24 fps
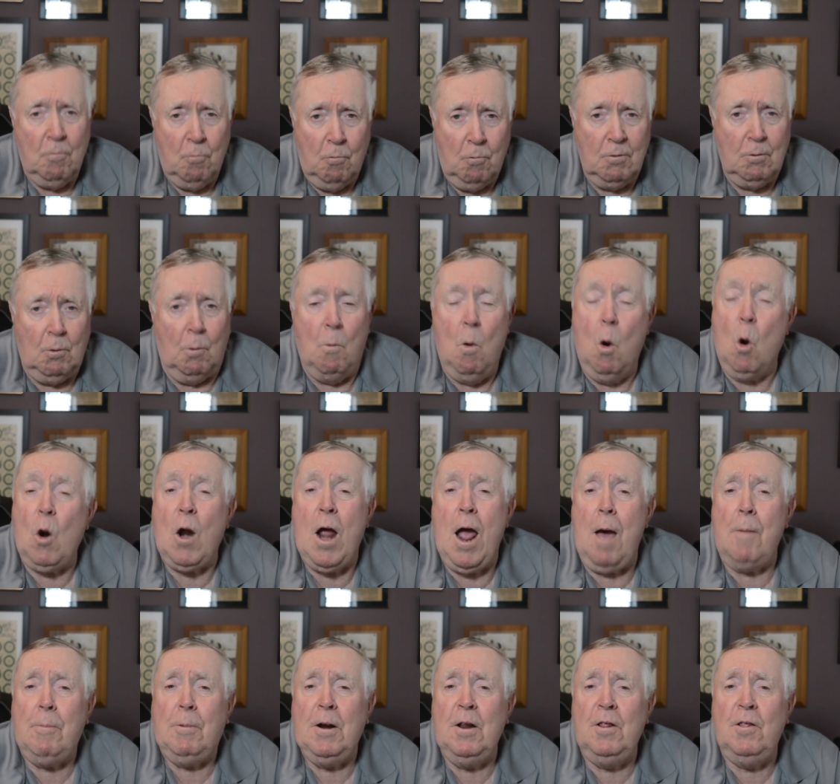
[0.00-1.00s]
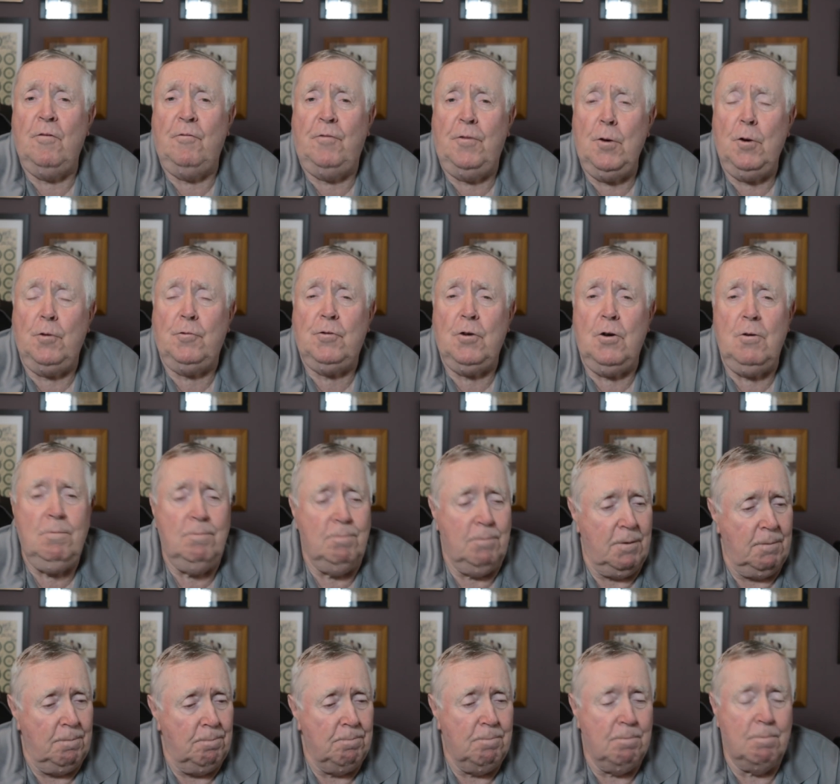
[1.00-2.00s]
Will more happen in the future
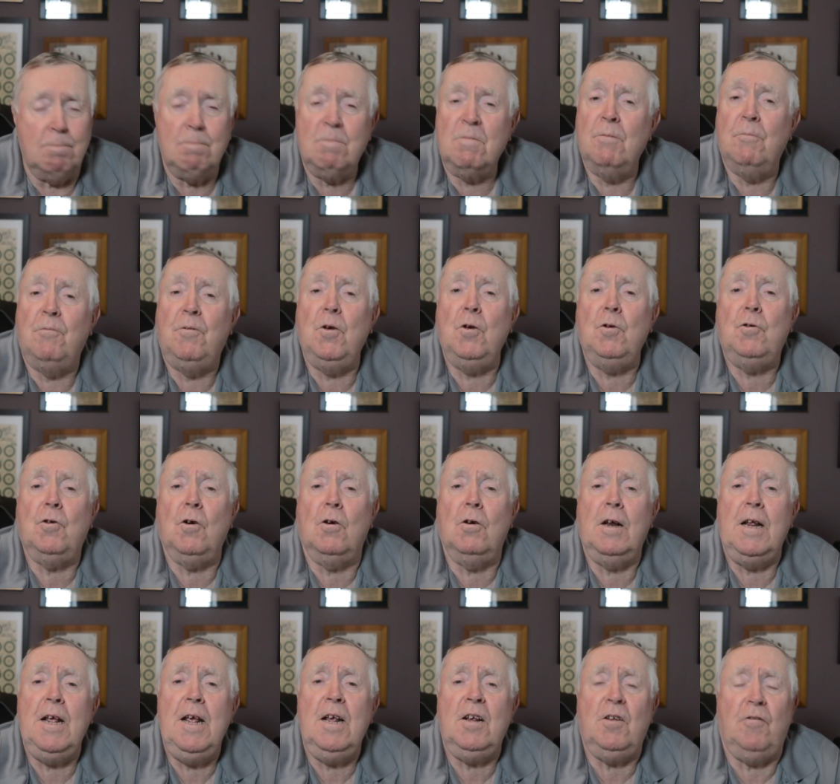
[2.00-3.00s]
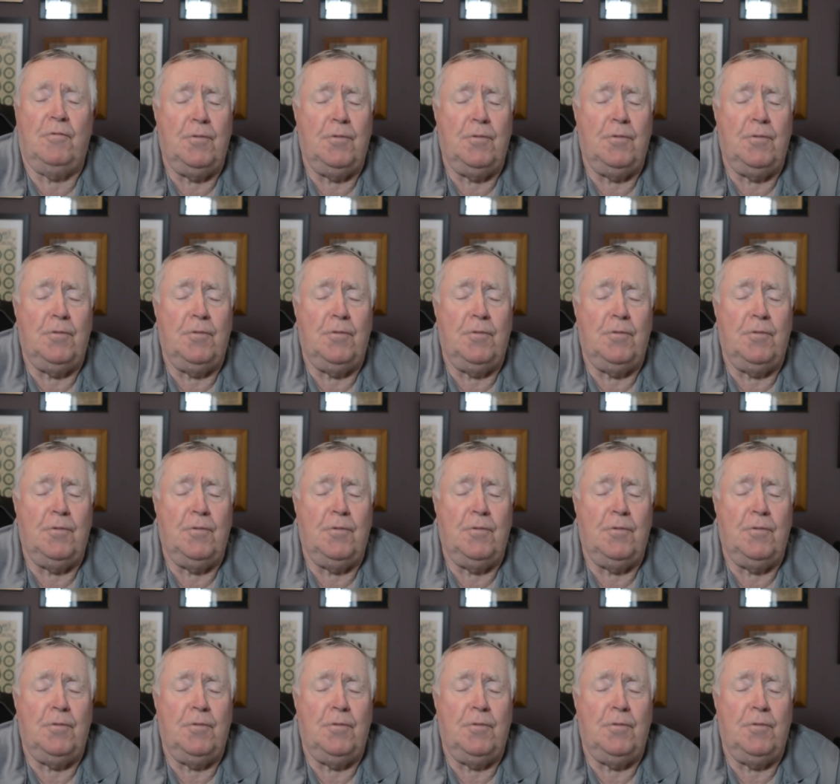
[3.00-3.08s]
league,